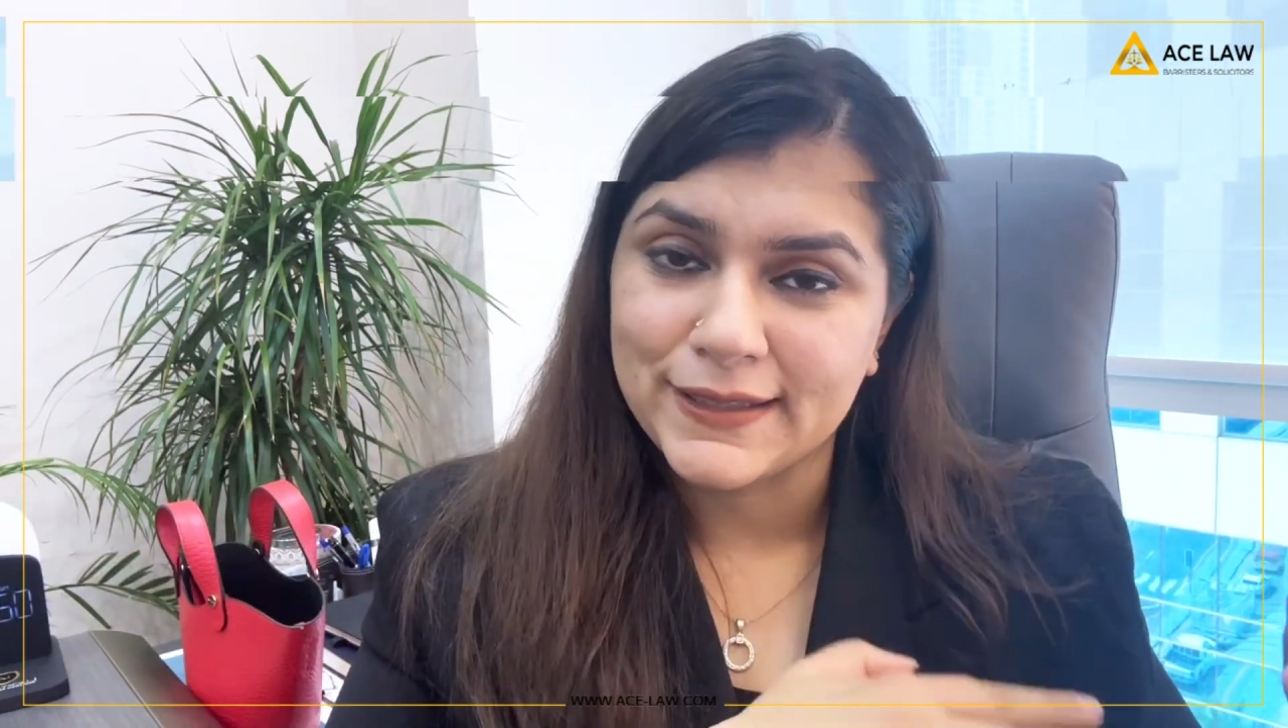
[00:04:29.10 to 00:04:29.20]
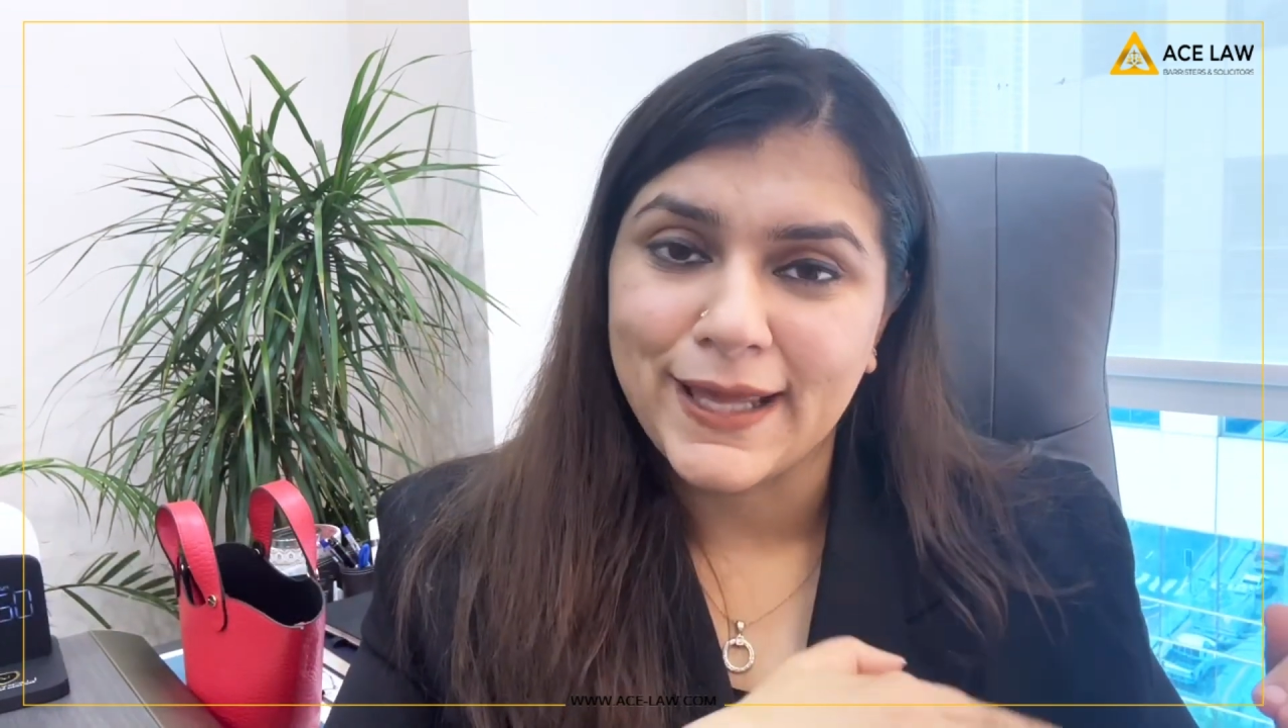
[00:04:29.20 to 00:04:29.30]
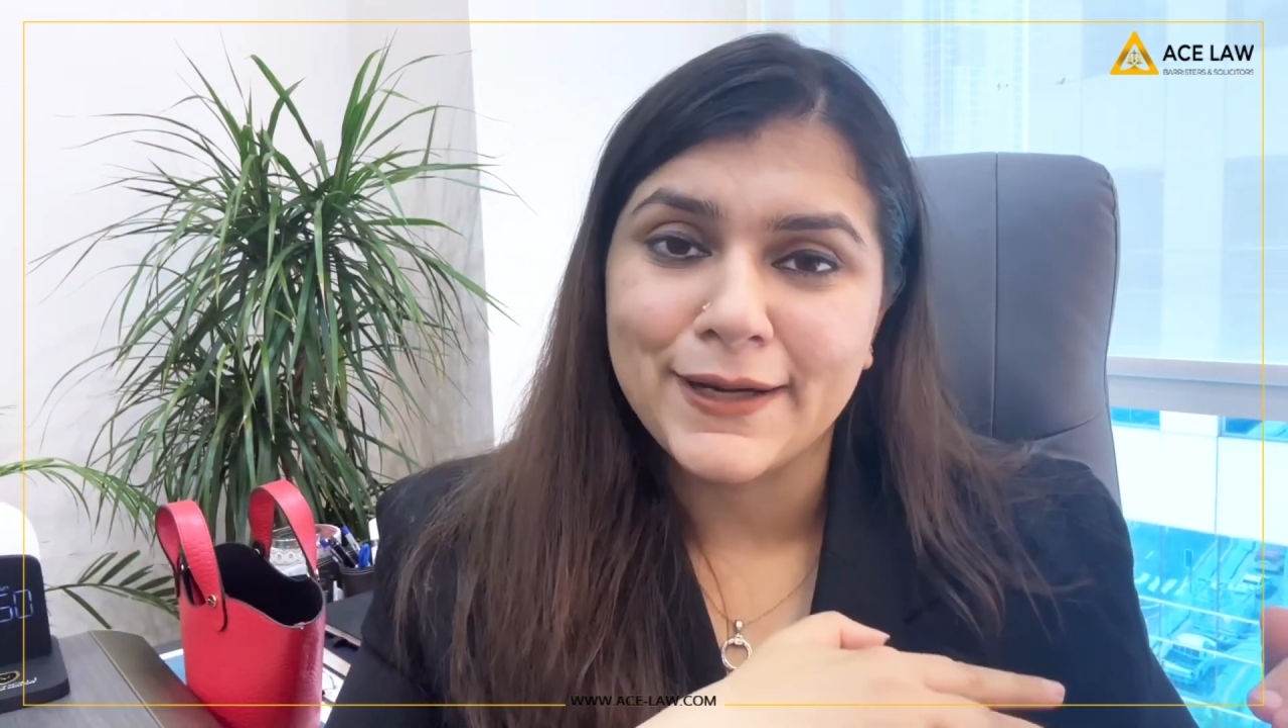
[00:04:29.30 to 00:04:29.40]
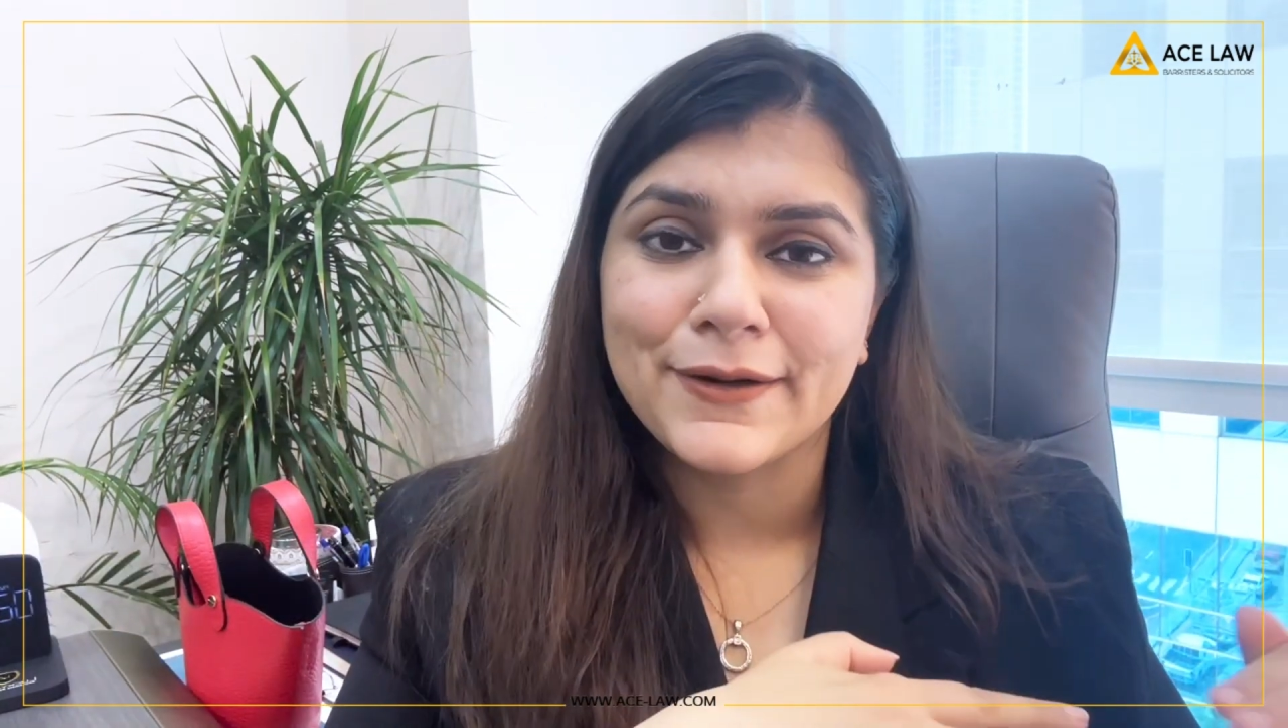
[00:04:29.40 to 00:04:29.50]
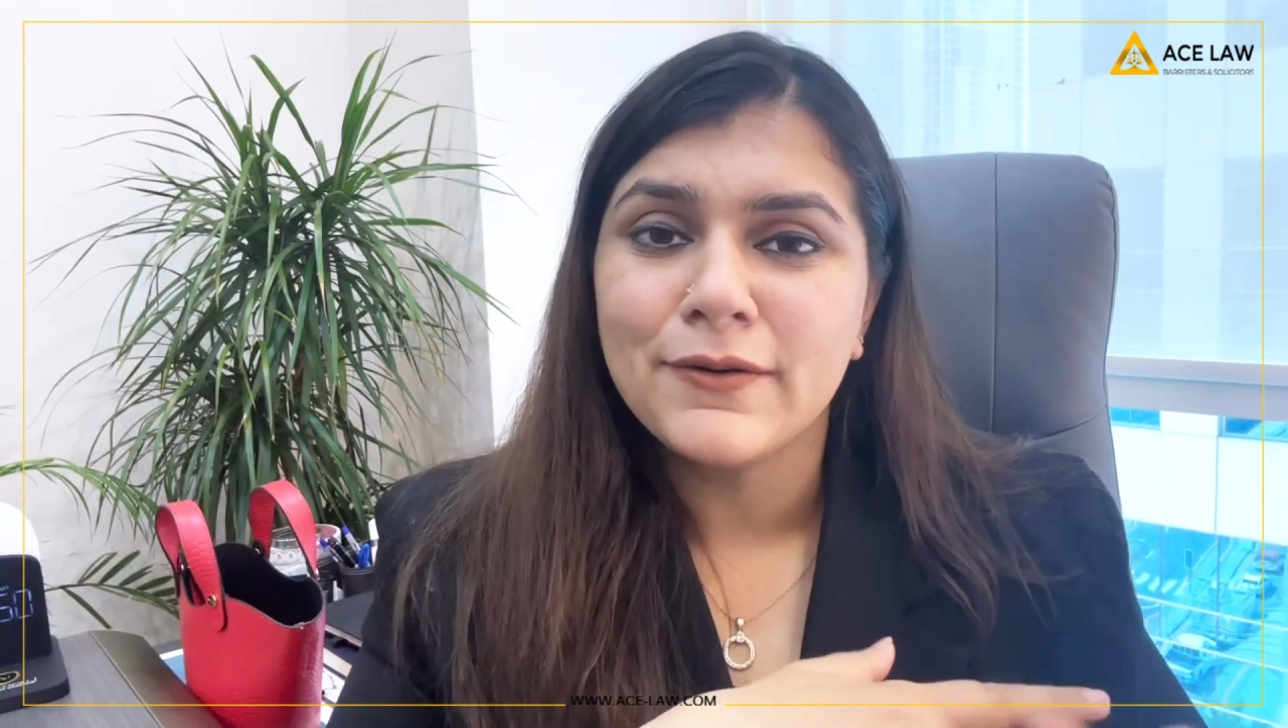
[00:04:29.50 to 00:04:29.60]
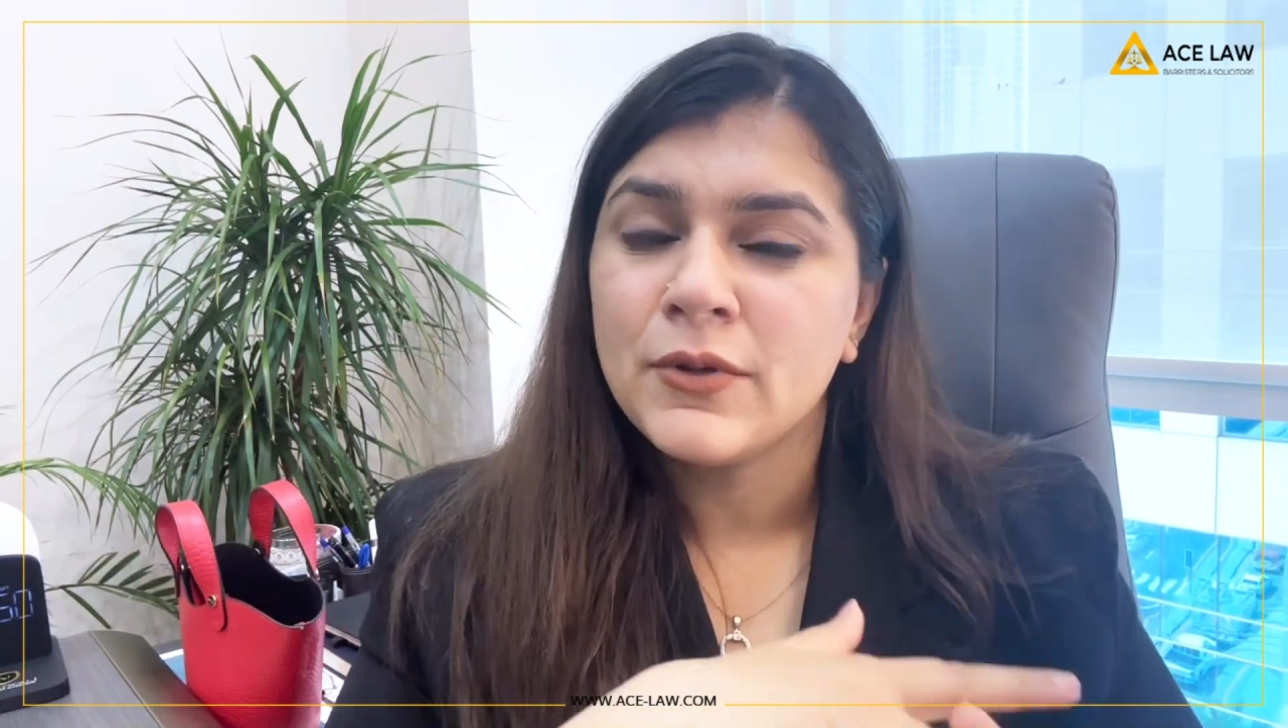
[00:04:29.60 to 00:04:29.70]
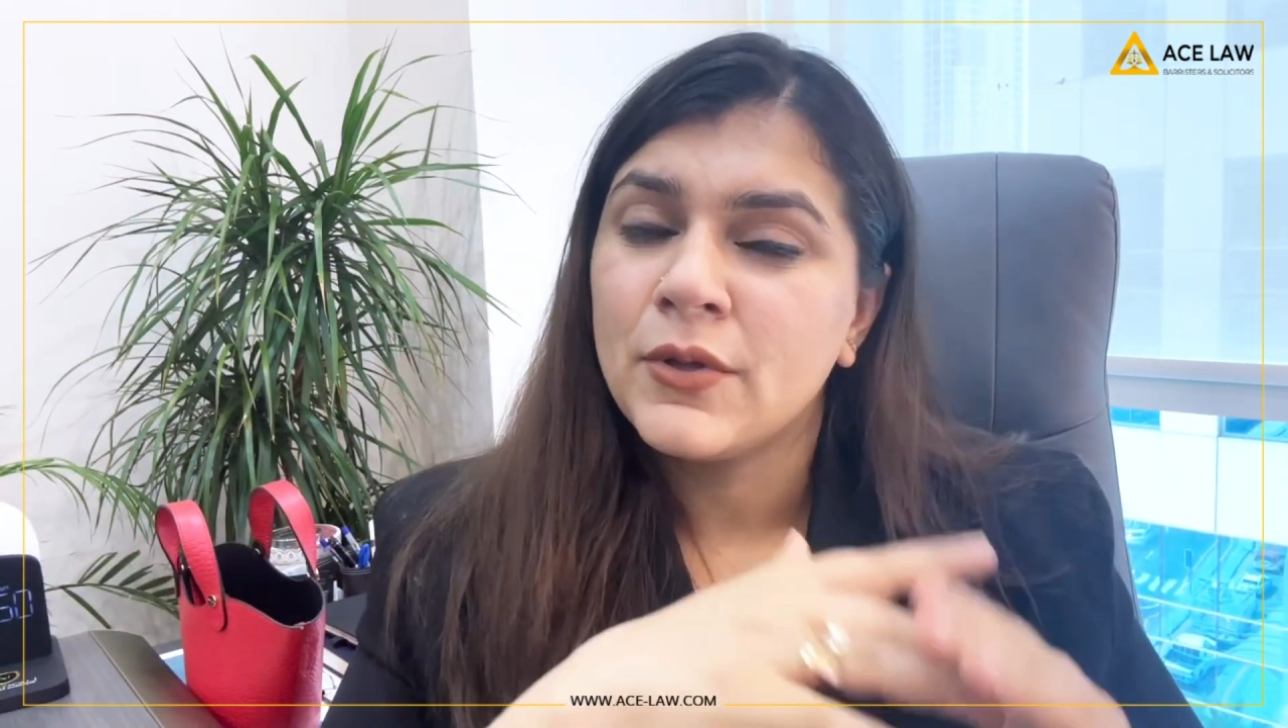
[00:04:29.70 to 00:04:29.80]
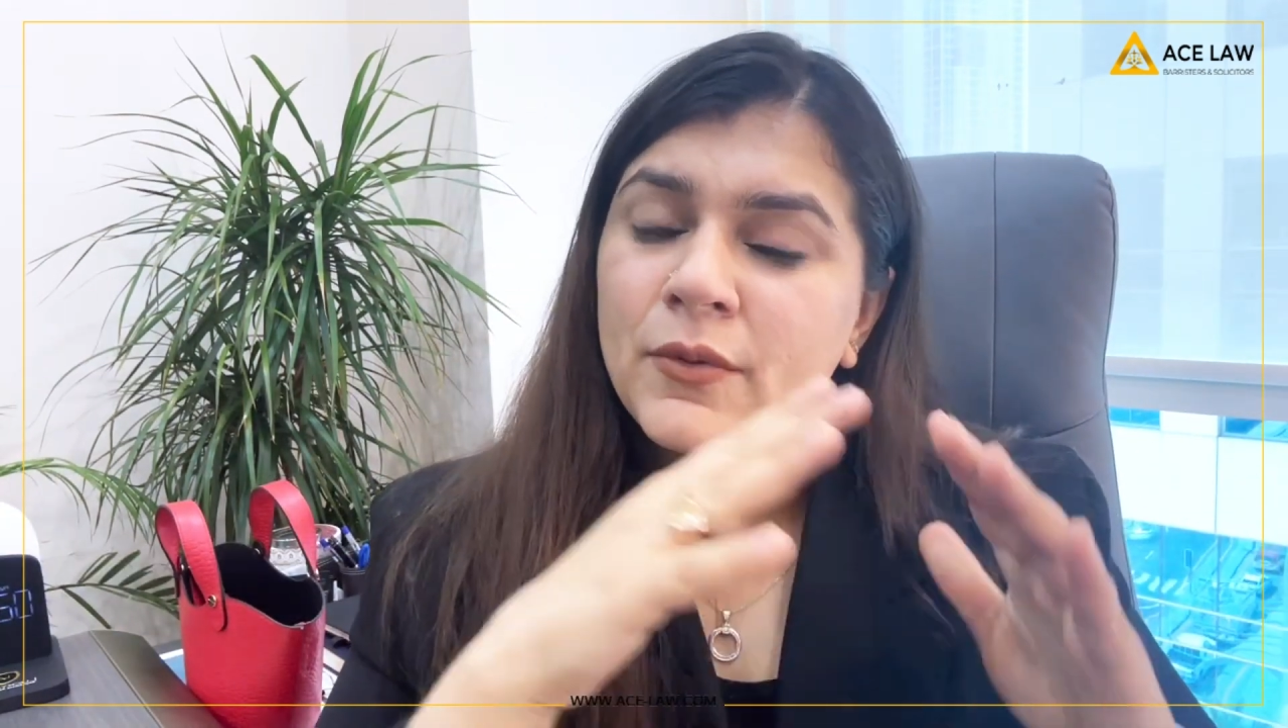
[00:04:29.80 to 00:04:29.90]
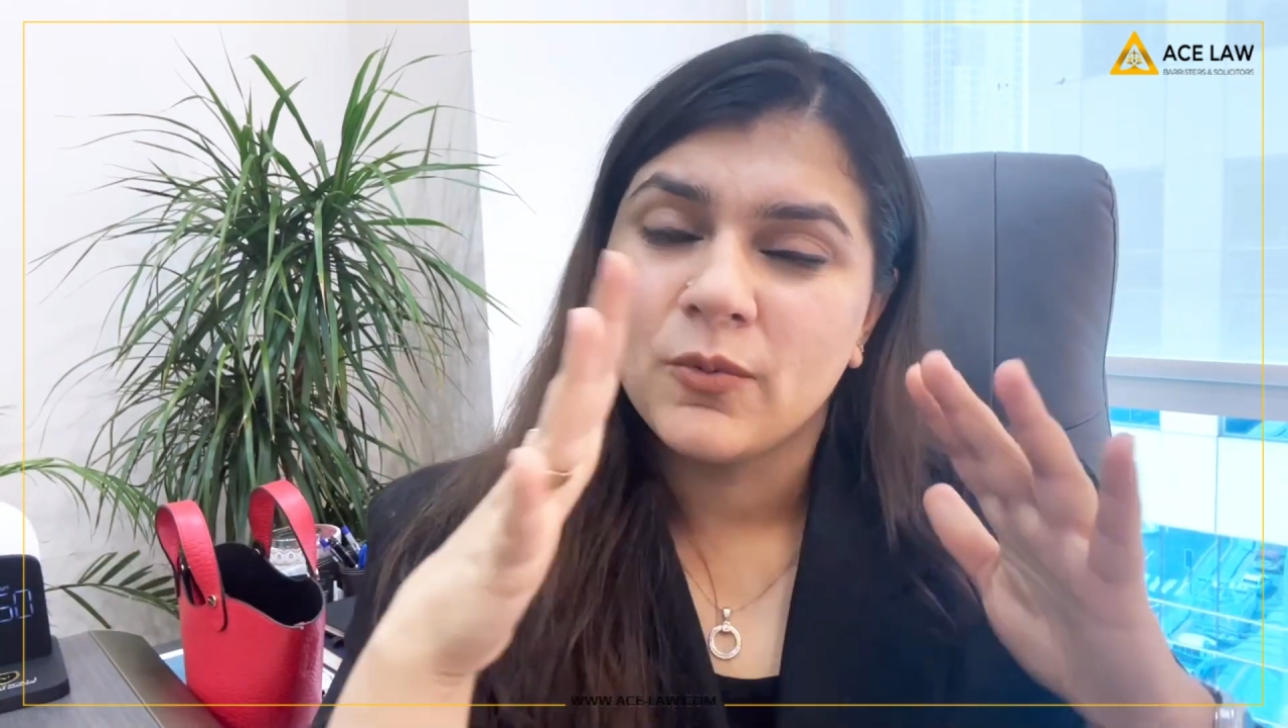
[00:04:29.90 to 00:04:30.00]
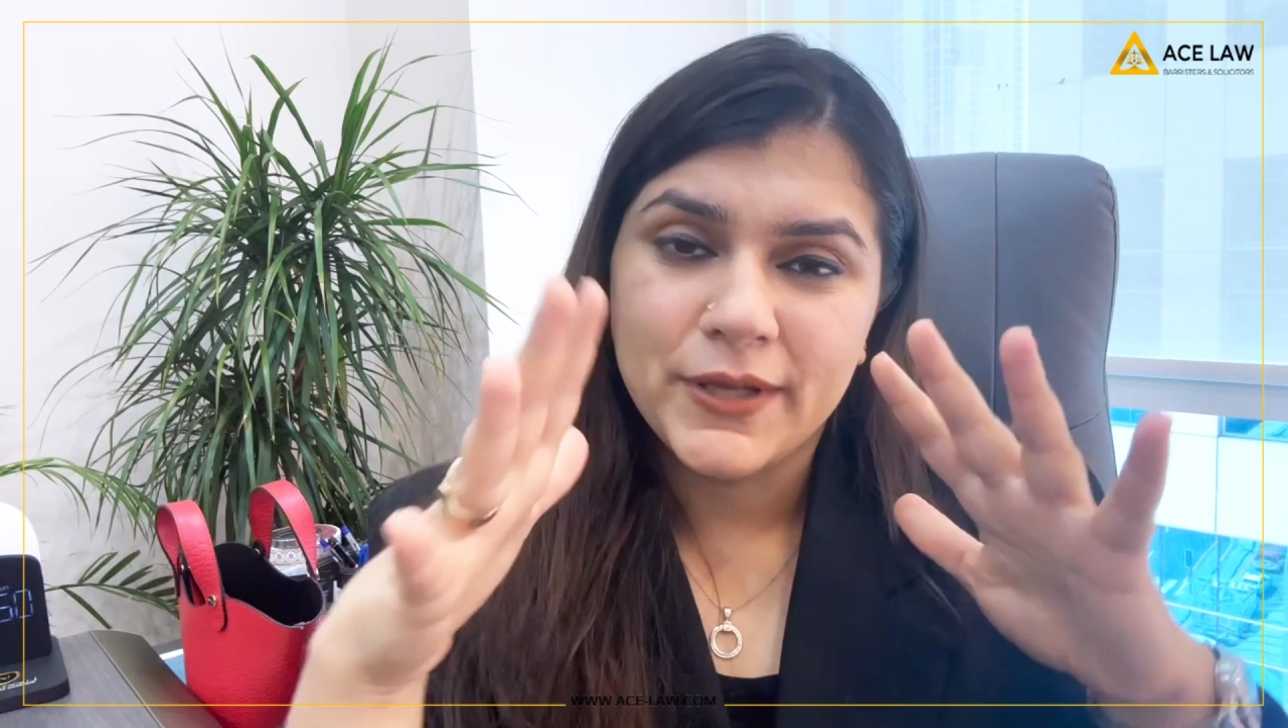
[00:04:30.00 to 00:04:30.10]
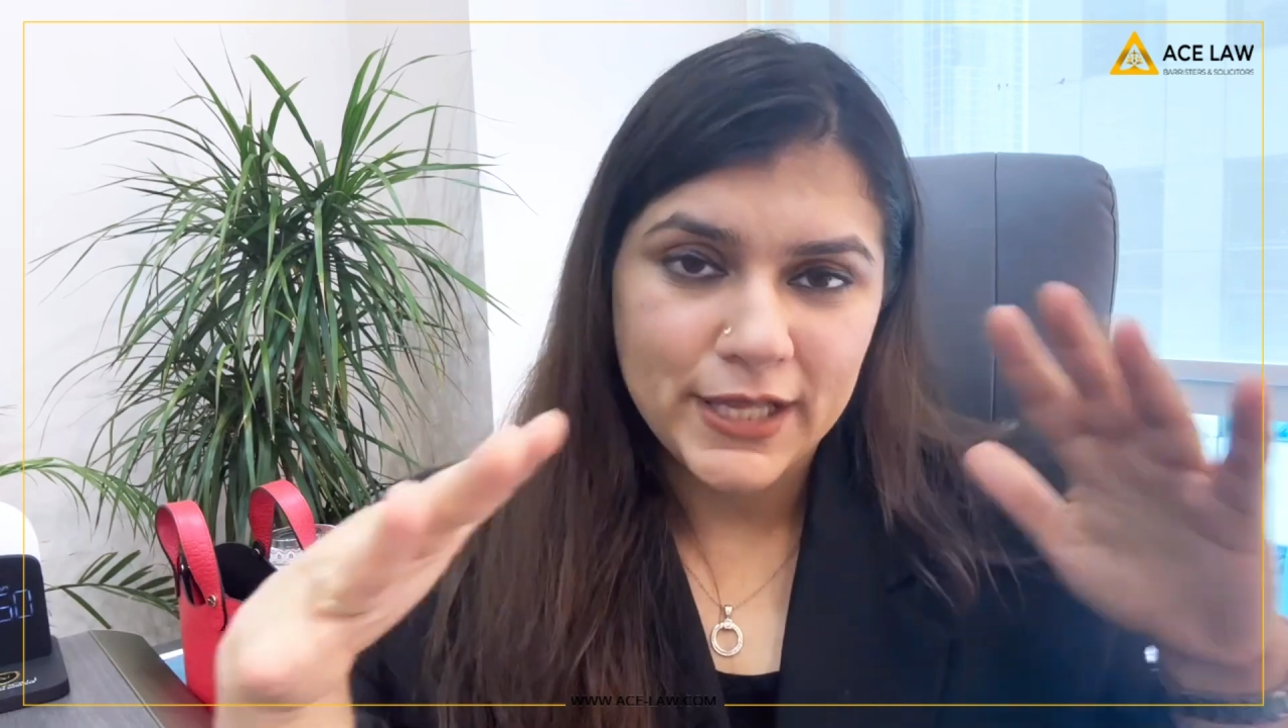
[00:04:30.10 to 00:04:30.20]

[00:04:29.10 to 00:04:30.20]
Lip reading: Canada. We